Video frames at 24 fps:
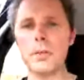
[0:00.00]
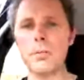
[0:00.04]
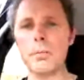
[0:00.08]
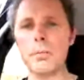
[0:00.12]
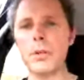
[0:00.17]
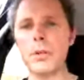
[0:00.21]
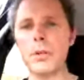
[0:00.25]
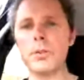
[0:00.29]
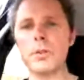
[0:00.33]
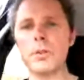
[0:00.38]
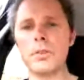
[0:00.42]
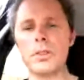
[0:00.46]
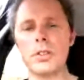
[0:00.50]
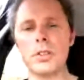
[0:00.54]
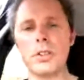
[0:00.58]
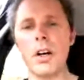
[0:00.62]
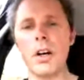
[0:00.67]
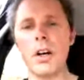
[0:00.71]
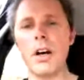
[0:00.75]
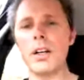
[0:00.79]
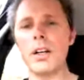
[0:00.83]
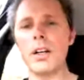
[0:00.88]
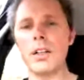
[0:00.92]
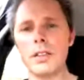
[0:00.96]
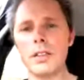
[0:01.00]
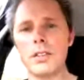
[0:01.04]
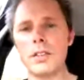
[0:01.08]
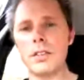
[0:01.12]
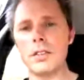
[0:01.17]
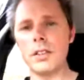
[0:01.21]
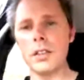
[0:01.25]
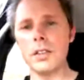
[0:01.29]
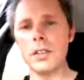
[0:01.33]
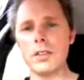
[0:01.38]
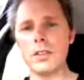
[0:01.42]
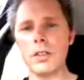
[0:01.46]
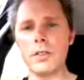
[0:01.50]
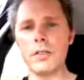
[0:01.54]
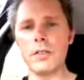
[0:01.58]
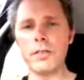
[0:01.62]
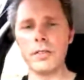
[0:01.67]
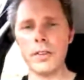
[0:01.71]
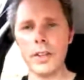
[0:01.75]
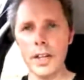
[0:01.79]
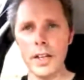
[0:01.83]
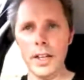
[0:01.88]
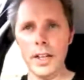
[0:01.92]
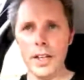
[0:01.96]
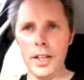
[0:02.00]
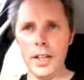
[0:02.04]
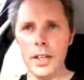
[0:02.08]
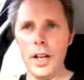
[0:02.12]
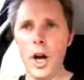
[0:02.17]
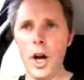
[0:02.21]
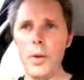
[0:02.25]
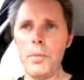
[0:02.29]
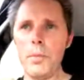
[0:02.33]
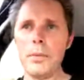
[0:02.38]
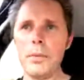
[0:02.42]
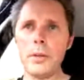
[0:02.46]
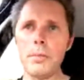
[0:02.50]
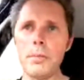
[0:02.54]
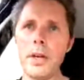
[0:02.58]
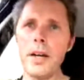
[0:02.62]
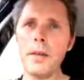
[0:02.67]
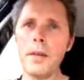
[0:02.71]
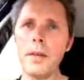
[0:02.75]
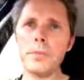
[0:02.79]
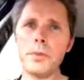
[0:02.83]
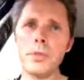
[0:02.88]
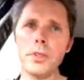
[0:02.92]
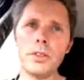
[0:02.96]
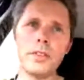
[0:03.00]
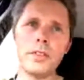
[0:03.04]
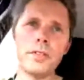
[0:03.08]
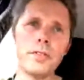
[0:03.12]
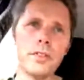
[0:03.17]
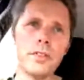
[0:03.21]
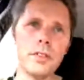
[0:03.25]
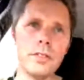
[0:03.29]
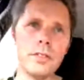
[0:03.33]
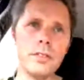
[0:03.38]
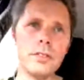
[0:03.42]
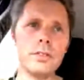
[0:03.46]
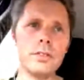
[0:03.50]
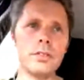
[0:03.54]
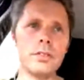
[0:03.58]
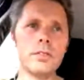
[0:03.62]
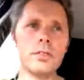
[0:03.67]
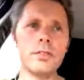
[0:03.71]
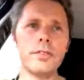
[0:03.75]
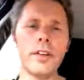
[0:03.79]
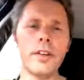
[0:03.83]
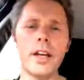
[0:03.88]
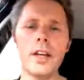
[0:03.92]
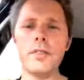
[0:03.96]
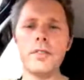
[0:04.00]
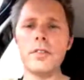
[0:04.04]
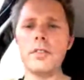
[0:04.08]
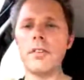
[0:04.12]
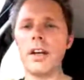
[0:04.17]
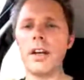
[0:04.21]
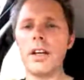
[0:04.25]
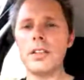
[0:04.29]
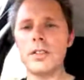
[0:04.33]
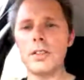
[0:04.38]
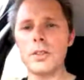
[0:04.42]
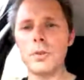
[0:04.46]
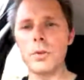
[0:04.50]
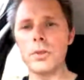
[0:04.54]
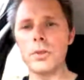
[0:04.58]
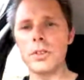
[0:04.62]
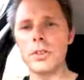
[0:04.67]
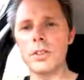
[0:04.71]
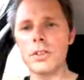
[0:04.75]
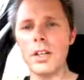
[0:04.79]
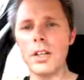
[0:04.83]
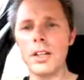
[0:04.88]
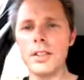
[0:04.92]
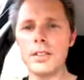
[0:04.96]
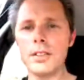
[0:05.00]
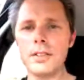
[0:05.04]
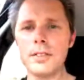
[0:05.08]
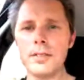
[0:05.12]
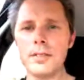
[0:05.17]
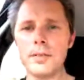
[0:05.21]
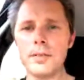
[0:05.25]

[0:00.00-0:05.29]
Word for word: brew style is, is sort of opening me up to different flavor ranges, which is nice.